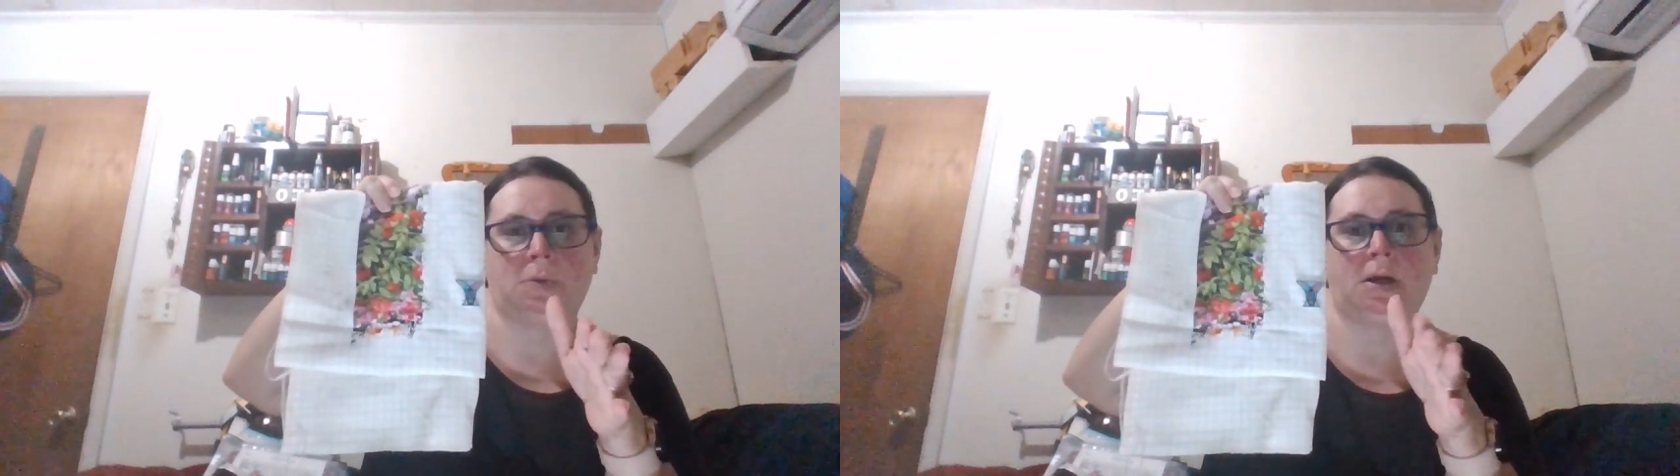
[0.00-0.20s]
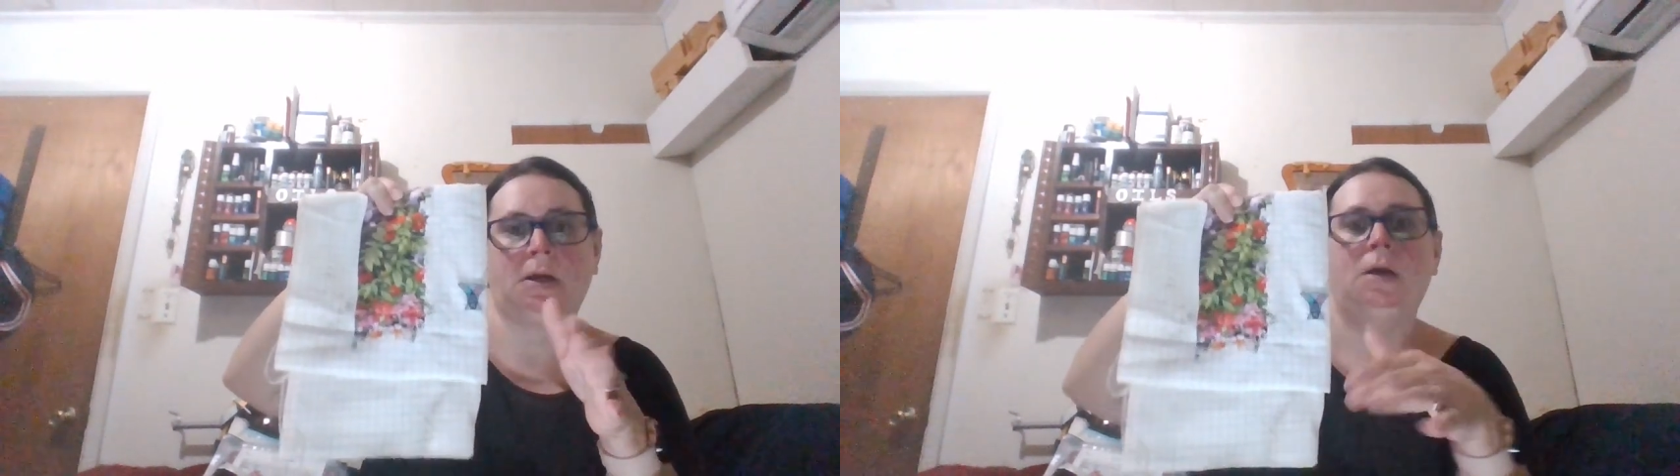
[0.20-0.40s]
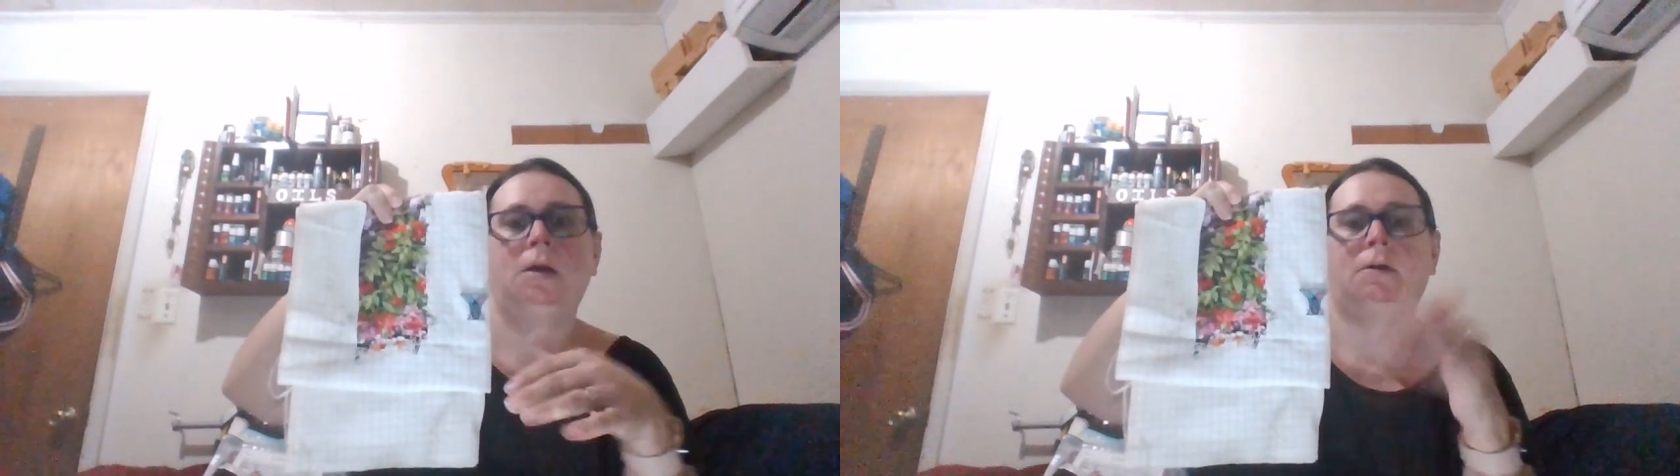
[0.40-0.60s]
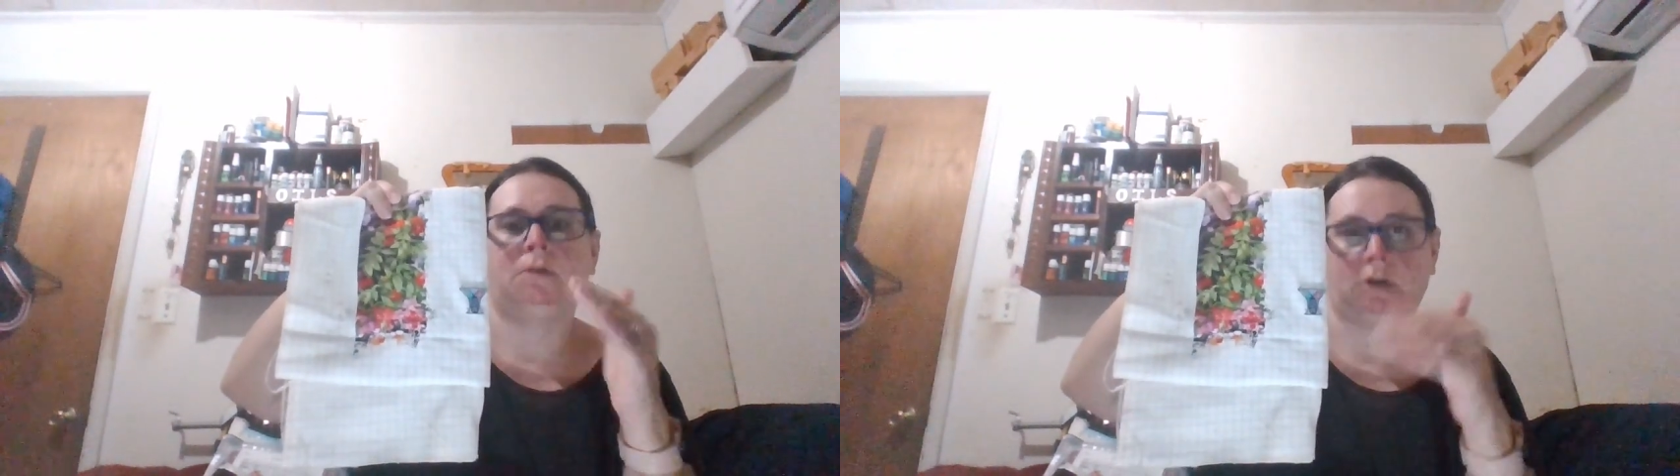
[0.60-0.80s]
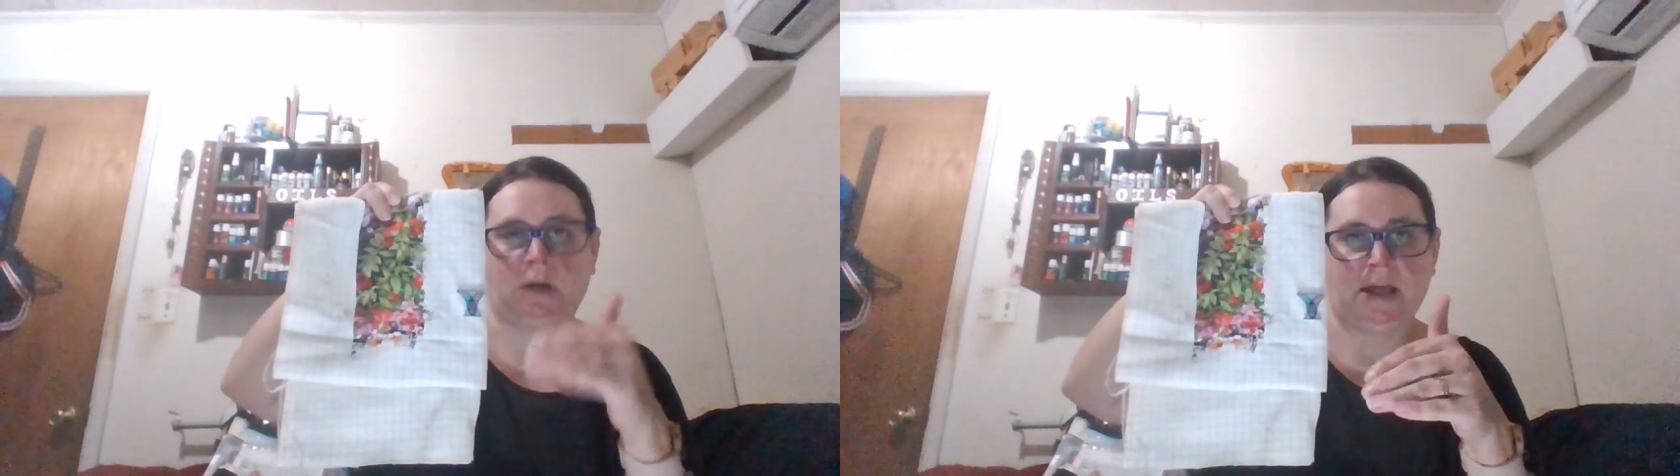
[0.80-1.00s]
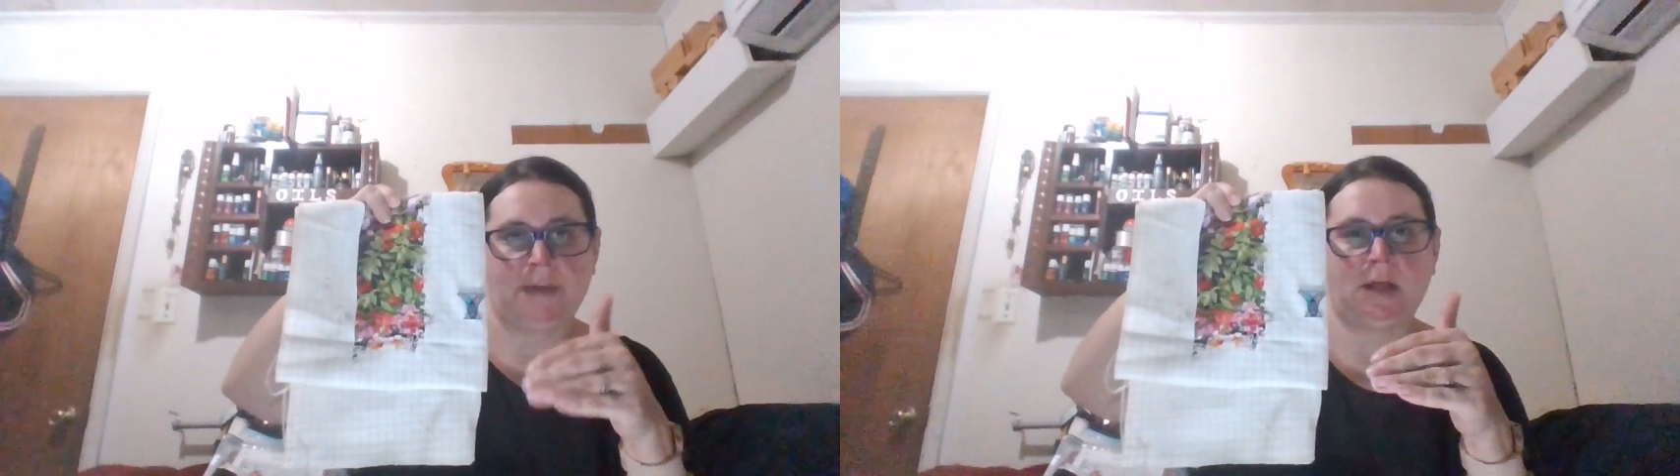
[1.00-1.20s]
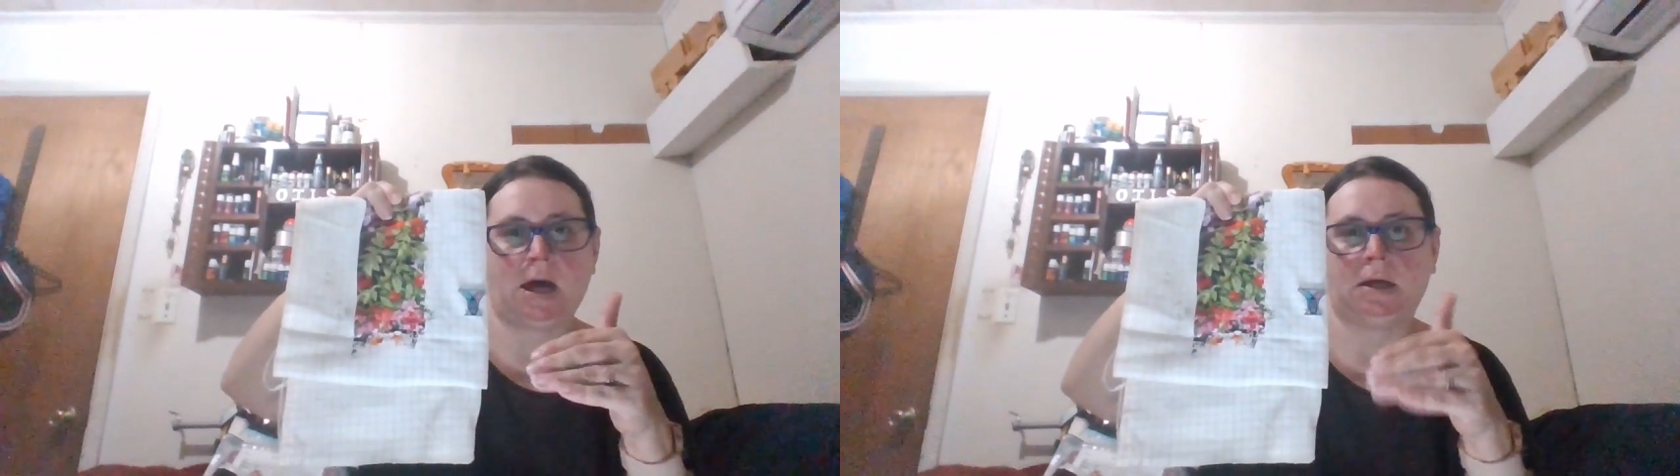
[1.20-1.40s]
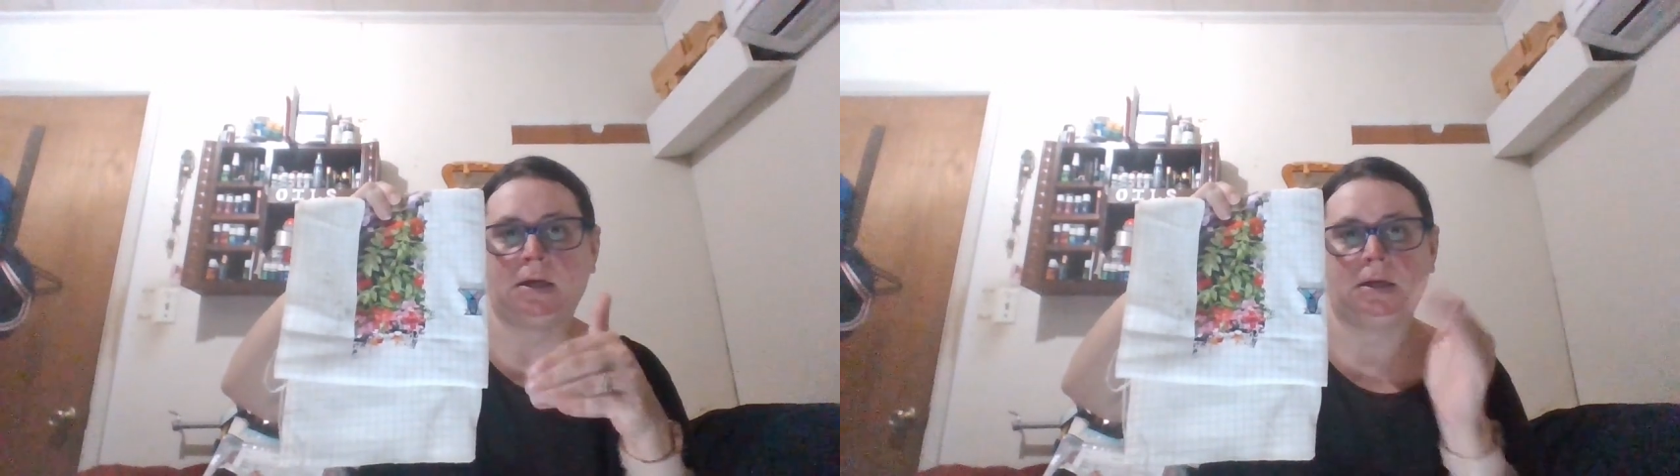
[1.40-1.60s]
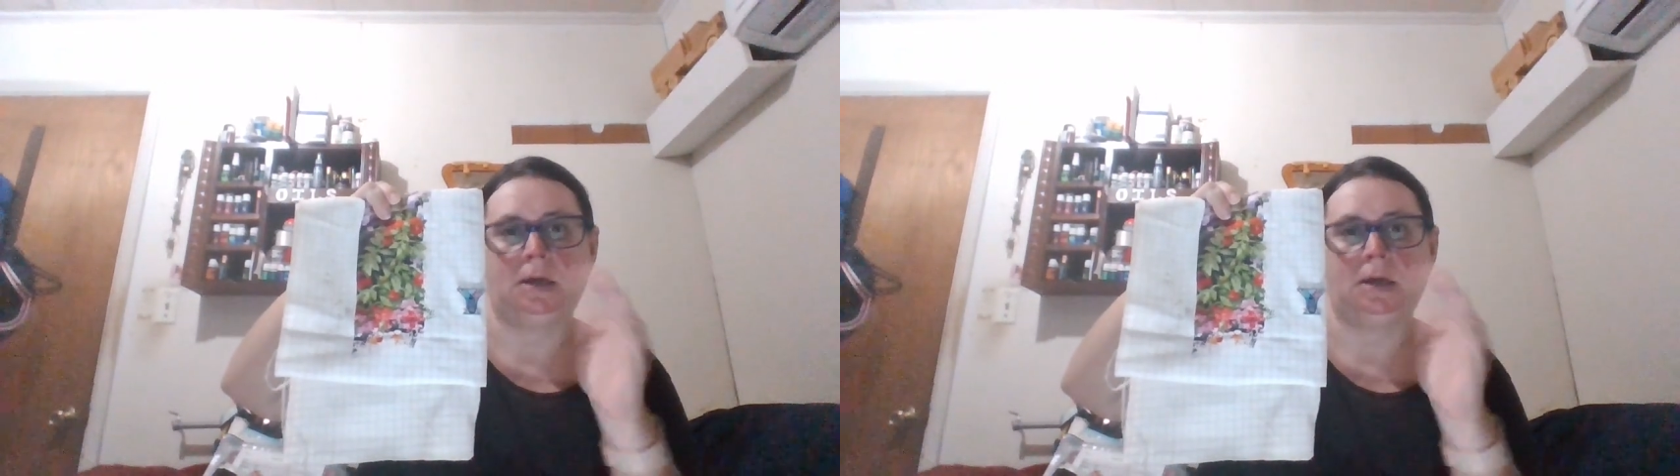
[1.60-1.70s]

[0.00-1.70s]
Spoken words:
one, look in that block.